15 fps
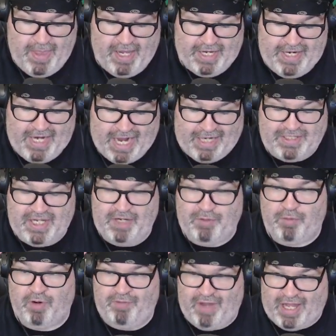
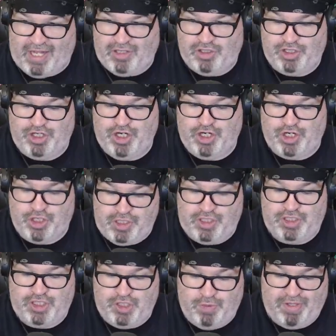enacting revenge she
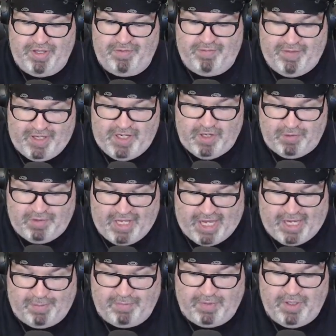couldn't do in the video
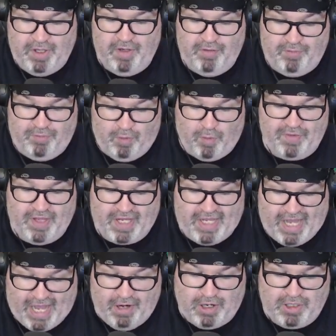game for the
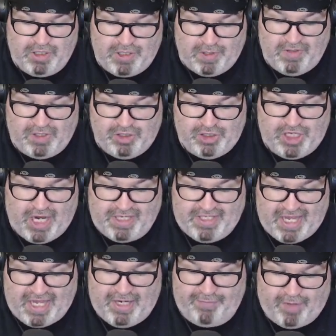character that she
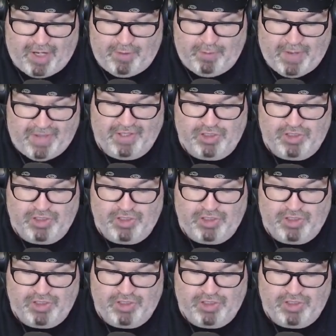identified with,